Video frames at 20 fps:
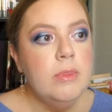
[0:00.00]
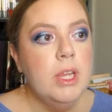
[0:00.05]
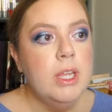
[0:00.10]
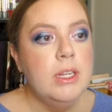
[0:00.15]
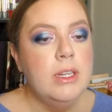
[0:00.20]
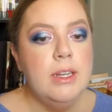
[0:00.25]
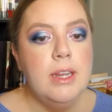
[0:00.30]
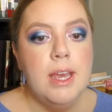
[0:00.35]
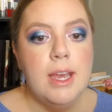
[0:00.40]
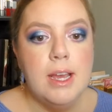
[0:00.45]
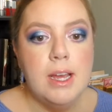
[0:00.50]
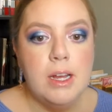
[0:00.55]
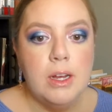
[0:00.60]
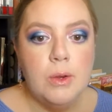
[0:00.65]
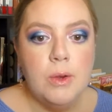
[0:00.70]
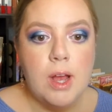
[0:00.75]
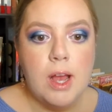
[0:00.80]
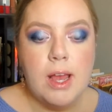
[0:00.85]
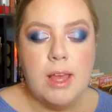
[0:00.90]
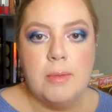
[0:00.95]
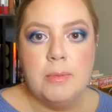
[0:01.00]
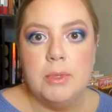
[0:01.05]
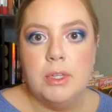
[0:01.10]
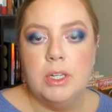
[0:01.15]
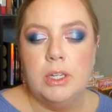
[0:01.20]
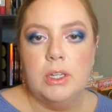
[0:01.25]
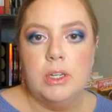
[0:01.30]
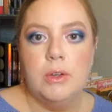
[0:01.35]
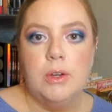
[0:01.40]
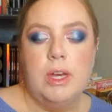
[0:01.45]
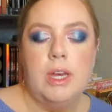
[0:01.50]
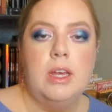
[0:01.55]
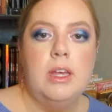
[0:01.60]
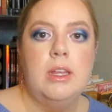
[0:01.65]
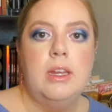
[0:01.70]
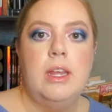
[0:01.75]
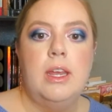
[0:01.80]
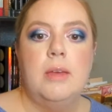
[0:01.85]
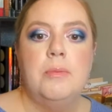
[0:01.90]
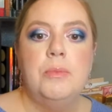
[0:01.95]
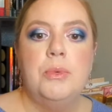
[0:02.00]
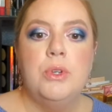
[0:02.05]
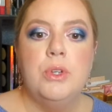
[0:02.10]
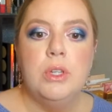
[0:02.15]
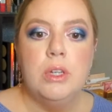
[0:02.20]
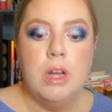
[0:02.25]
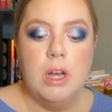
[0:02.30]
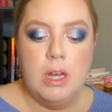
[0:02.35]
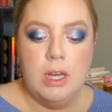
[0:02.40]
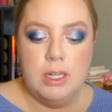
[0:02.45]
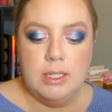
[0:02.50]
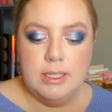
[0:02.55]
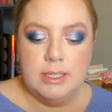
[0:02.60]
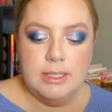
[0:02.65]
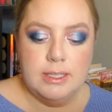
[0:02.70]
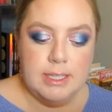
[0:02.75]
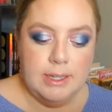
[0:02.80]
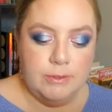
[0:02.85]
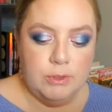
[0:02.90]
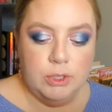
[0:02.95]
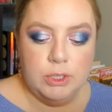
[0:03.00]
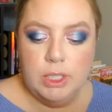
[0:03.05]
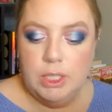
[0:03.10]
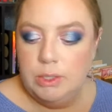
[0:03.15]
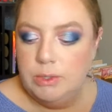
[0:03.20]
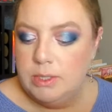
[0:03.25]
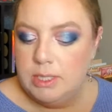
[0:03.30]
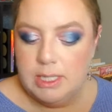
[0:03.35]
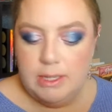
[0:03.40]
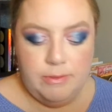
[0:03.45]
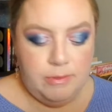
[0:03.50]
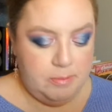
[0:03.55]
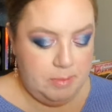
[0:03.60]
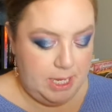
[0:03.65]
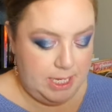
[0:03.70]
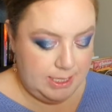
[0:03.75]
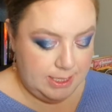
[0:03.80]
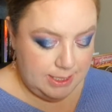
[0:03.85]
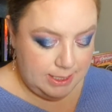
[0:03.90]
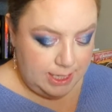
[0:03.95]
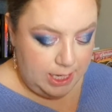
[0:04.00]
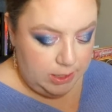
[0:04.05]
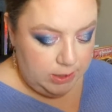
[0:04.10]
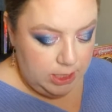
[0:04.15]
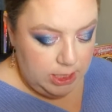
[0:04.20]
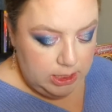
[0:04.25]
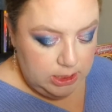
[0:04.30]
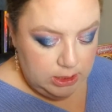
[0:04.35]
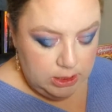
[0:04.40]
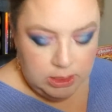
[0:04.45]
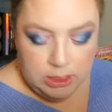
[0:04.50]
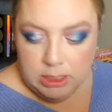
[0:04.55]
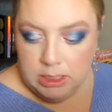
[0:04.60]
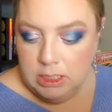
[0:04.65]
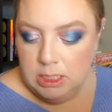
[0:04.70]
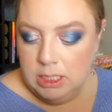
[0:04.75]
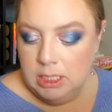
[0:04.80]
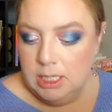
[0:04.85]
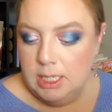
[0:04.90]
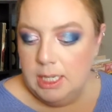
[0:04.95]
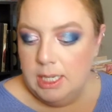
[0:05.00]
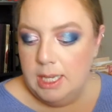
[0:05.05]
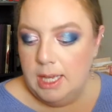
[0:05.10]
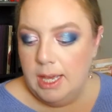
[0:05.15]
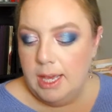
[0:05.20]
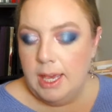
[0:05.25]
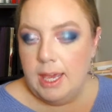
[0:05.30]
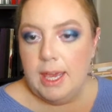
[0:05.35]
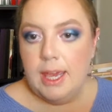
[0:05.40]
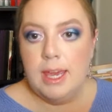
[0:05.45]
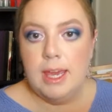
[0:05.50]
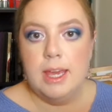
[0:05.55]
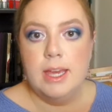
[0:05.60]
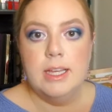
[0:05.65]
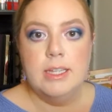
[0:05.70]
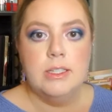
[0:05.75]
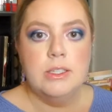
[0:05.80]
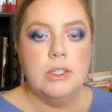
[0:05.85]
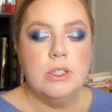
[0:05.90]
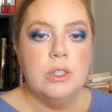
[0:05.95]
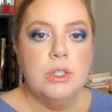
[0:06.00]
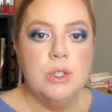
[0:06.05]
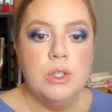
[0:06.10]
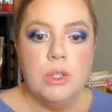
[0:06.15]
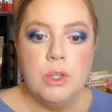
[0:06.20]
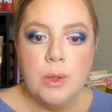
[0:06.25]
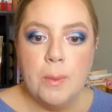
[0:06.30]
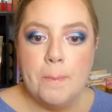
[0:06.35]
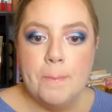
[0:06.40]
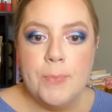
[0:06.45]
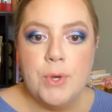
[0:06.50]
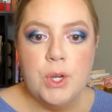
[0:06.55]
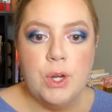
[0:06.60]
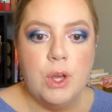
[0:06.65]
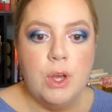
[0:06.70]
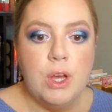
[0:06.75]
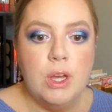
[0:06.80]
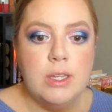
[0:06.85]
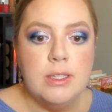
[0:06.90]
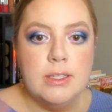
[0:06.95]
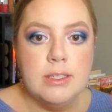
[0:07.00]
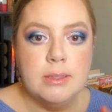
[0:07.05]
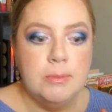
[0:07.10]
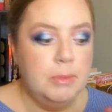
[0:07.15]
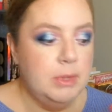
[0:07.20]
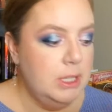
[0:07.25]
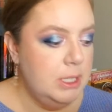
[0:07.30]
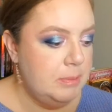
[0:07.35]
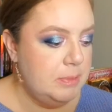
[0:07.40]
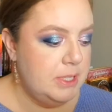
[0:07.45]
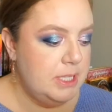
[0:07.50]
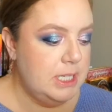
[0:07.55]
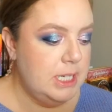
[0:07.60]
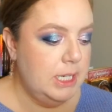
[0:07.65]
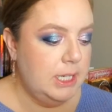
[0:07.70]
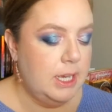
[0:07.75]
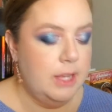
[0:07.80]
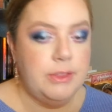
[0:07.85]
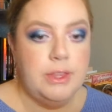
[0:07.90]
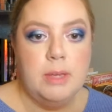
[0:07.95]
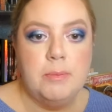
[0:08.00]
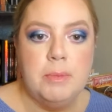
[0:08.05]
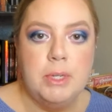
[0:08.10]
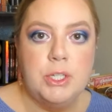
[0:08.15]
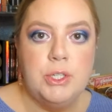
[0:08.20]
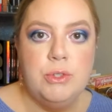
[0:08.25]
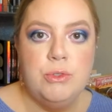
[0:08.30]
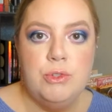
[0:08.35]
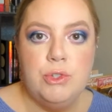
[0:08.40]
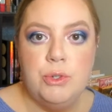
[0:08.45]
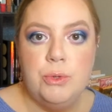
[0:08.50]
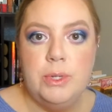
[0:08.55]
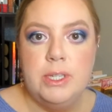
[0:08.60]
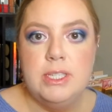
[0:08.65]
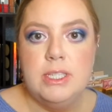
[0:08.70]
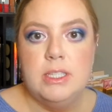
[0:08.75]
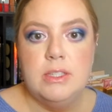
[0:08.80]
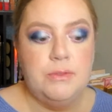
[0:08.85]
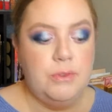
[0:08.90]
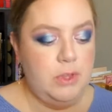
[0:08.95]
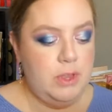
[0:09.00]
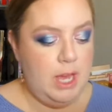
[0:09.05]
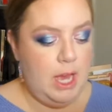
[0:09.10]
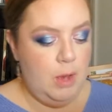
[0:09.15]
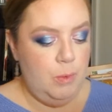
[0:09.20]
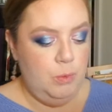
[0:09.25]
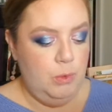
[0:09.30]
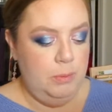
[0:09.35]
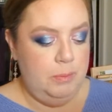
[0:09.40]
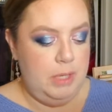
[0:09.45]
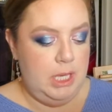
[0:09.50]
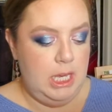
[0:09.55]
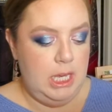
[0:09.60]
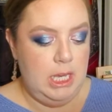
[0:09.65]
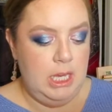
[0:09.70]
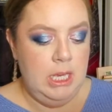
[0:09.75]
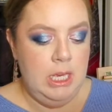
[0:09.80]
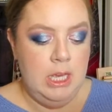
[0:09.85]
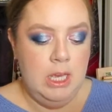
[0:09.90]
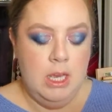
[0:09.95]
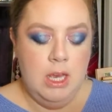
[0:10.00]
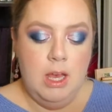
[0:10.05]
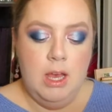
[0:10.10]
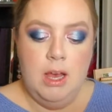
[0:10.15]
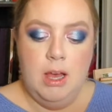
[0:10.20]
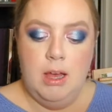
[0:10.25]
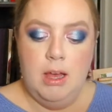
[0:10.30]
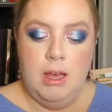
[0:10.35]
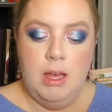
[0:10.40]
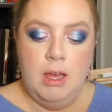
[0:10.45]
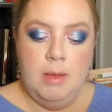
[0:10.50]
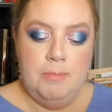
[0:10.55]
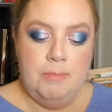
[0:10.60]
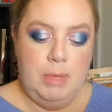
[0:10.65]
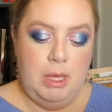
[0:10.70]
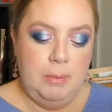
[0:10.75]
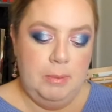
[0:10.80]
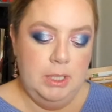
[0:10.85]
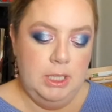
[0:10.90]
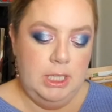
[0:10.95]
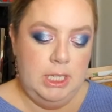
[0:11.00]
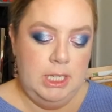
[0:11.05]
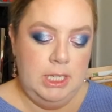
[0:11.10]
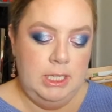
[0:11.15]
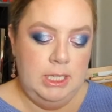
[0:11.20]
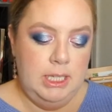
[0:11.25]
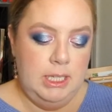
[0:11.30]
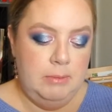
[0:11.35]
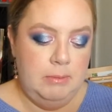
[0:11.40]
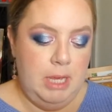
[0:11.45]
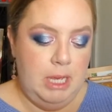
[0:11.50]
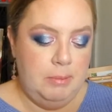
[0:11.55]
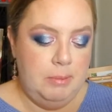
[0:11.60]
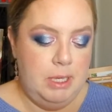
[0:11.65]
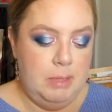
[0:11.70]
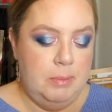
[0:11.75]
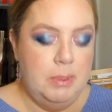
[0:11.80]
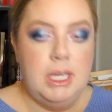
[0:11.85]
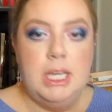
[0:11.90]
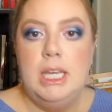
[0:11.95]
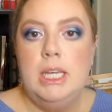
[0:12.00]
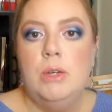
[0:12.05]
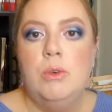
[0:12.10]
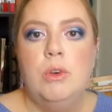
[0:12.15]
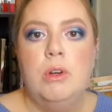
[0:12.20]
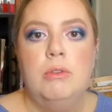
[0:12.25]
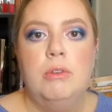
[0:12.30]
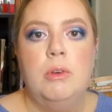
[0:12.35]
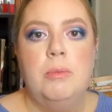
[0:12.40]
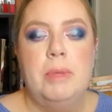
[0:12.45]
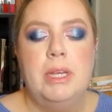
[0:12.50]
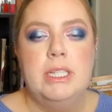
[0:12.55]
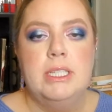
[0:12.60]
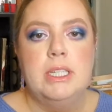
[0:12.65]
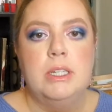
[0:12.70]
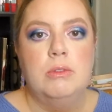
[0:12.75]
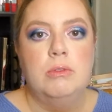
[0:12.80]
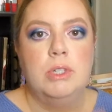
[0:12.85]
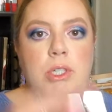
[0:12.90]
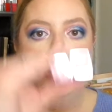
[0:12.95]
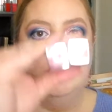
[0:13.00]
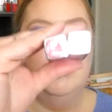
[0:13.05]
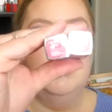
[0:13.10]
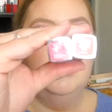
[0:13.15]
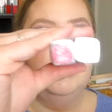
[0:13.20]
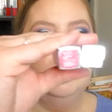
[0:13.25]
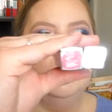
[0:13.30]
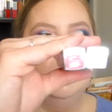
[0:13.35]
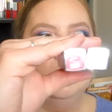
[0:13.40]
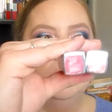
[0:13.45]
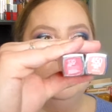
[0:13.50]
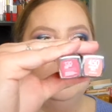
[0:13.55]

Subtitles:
Now I'm going to go ahead and put on several coats of mascara and put on some lipstick. I think my two choices for that will be Maybelline and Make Me Pink or Romantic Rose.